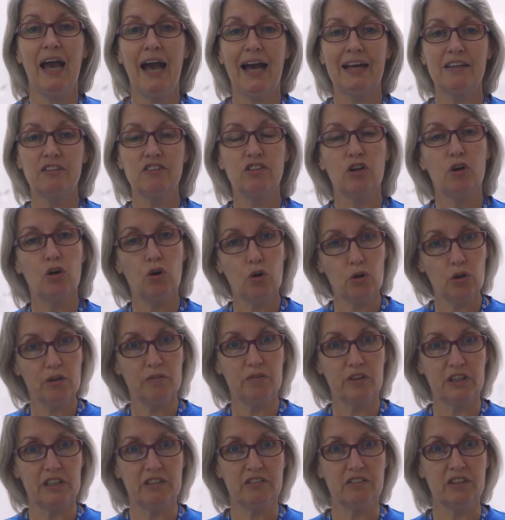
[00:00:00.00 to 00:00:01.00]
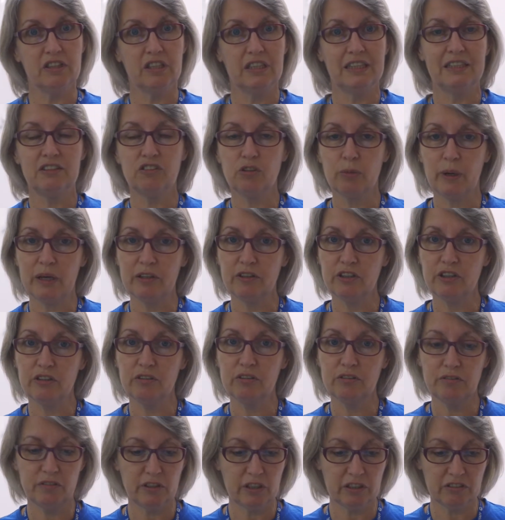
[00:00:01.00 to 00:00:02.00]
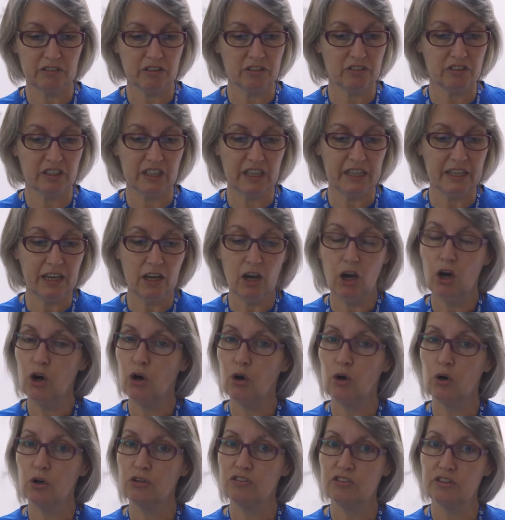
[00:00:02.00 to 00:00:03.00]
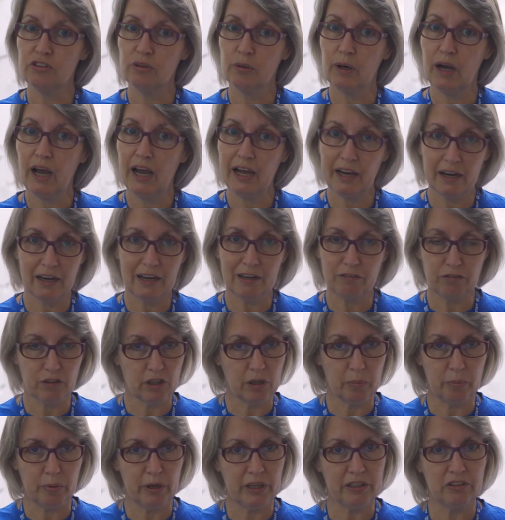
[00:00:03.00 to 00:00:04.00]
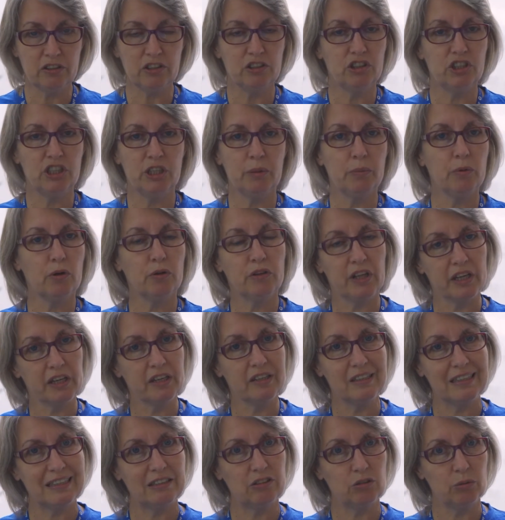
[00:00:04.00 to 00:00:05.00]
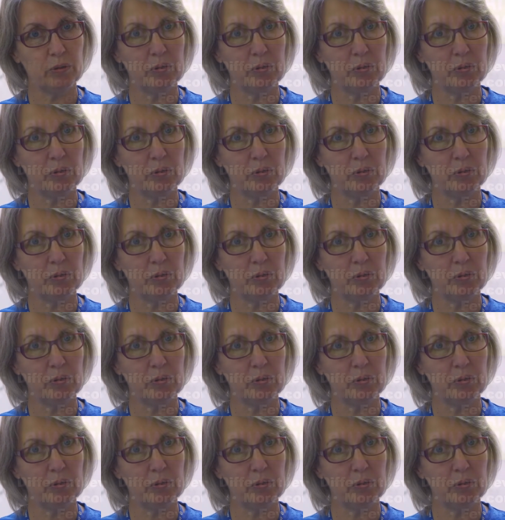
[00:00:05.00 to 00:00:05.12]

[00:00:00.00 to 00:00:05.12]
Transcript: And all of these can lead to either university or to a higher level apprenticeship, or they can lead to